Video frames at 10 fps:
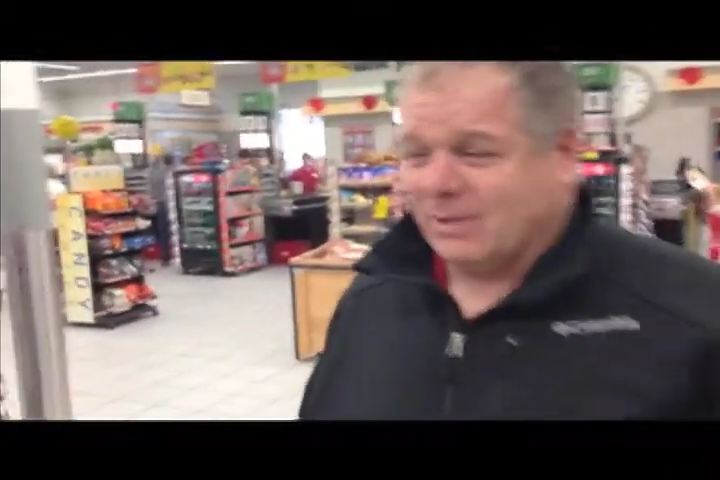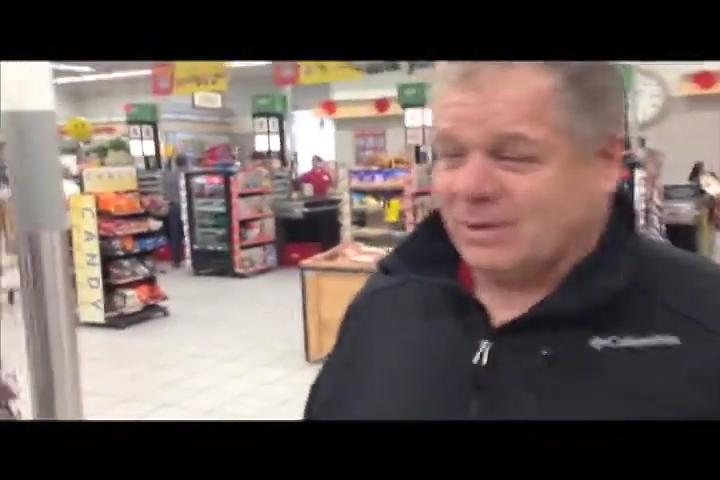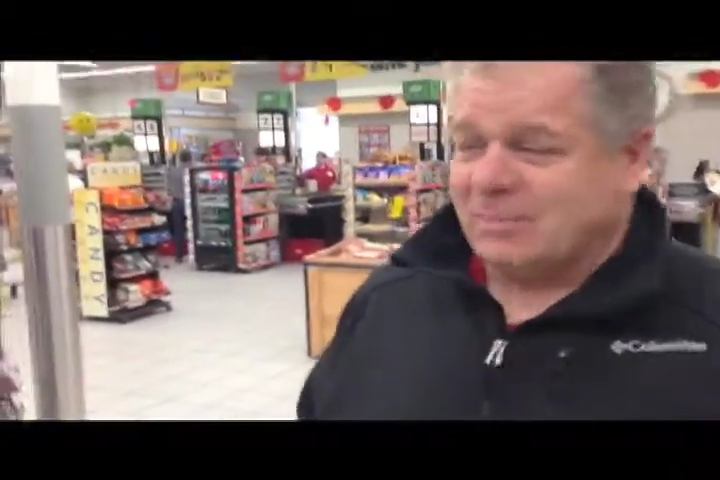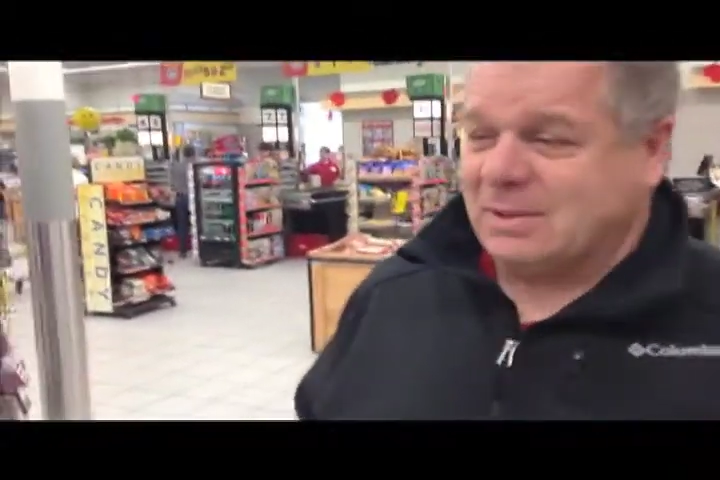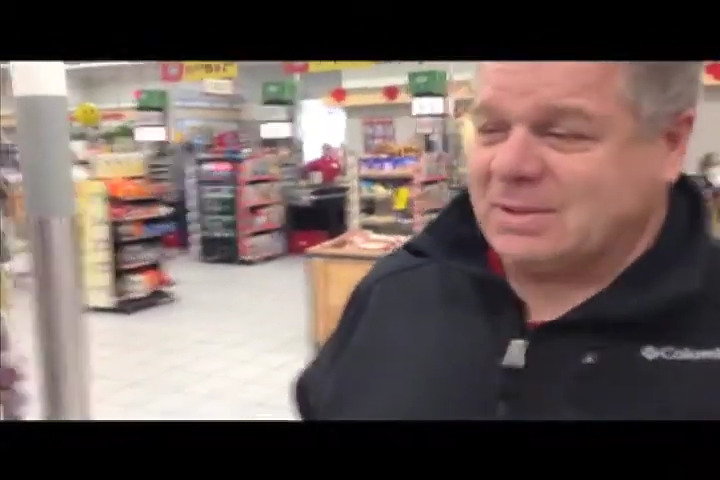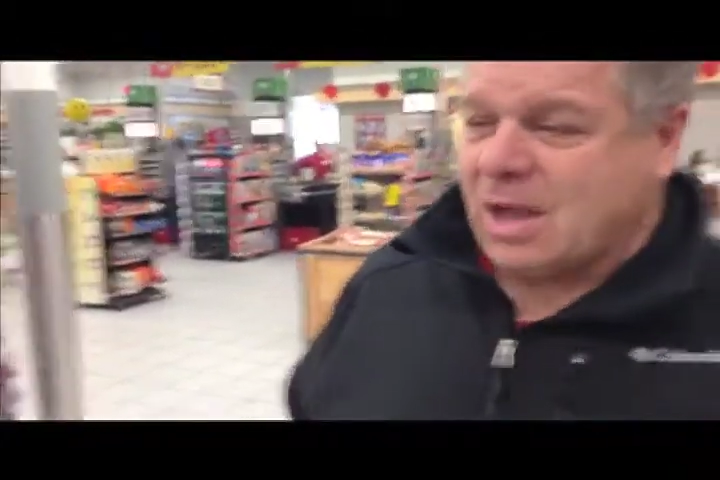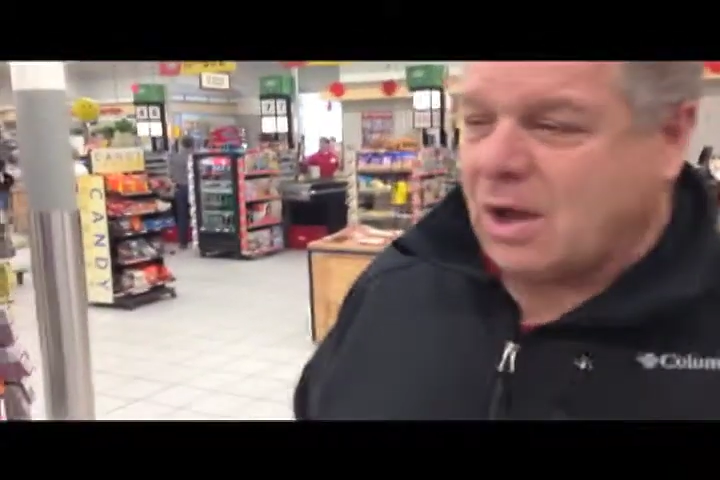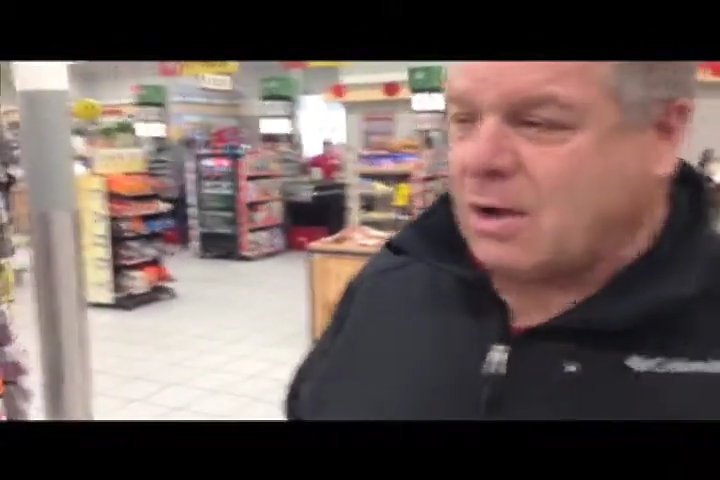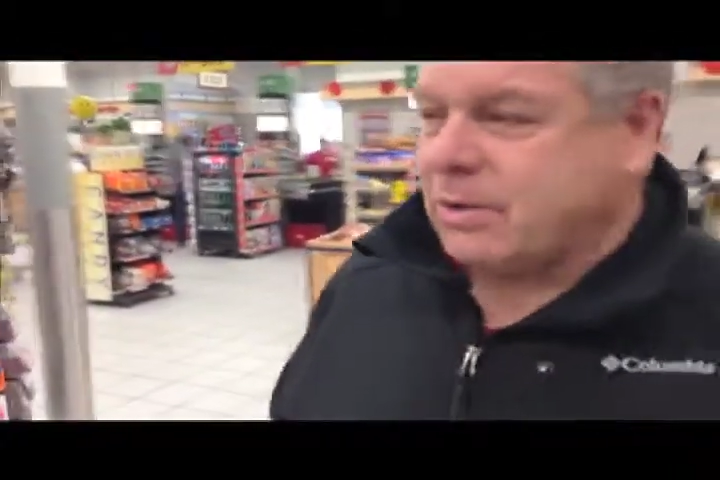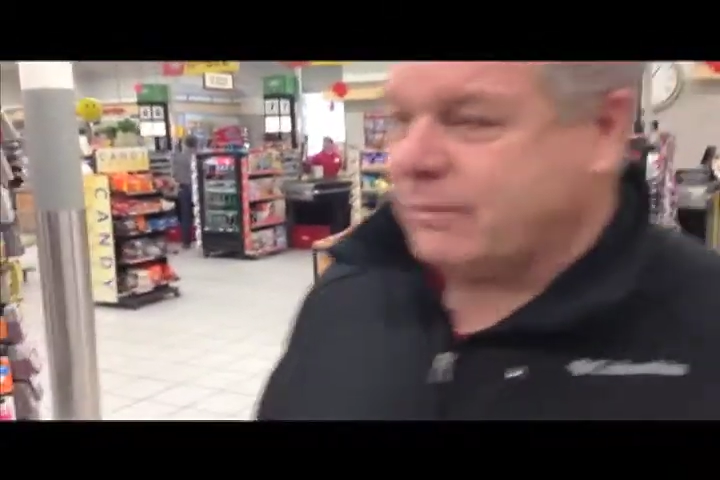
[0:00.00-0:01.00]
We're gonna miss
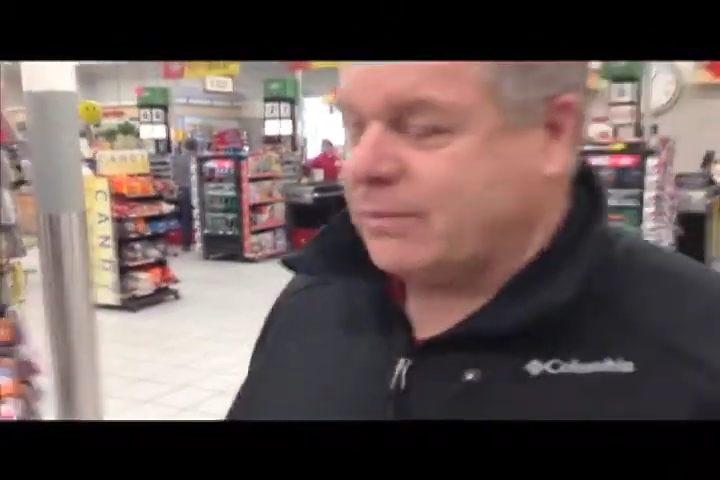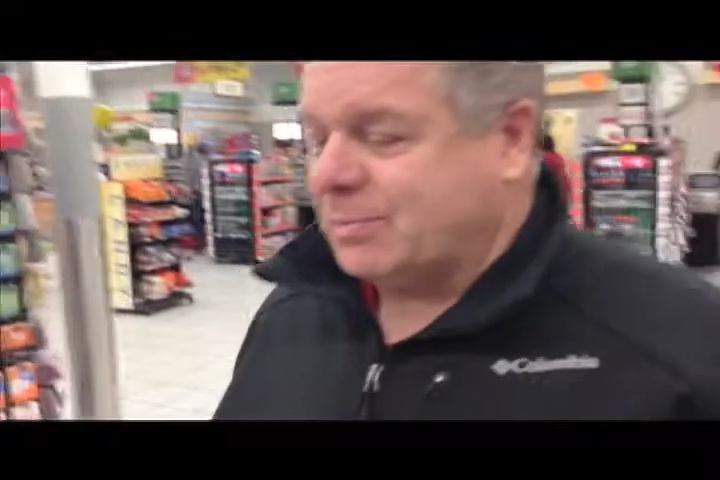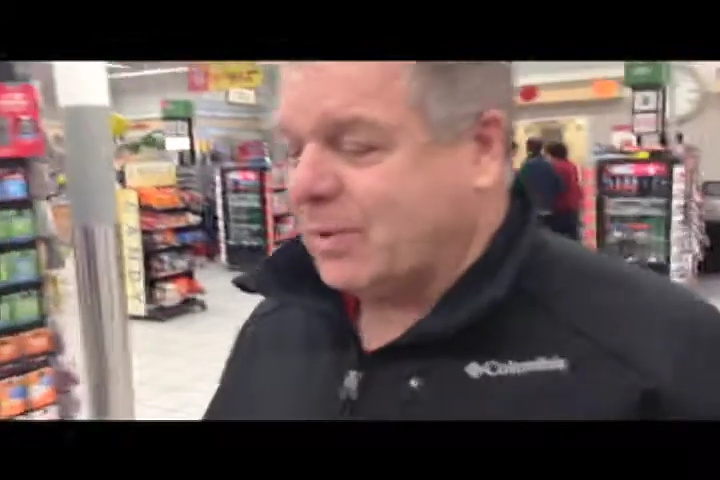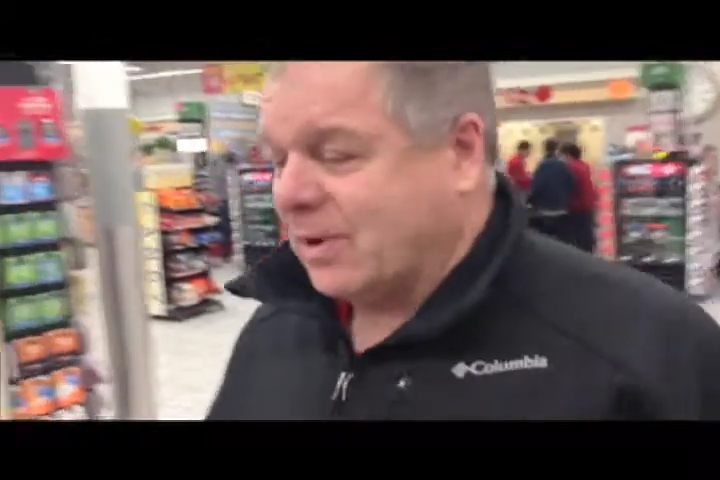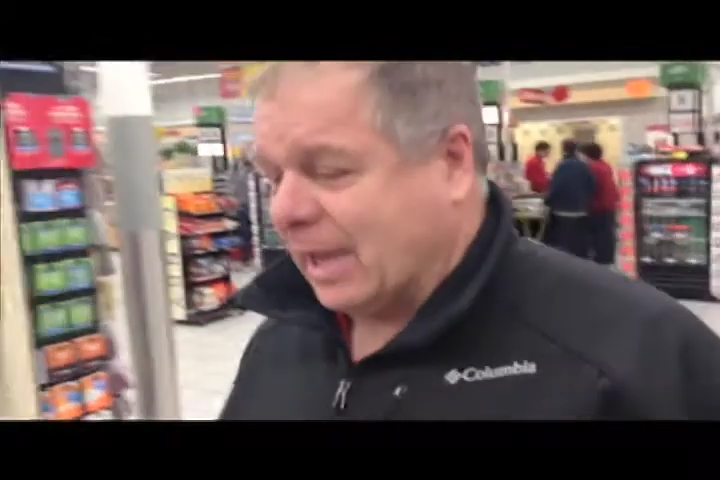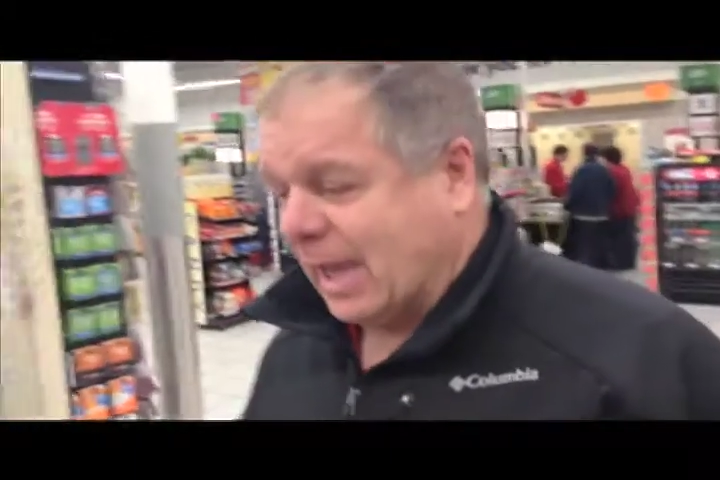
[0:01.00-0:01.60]
all the football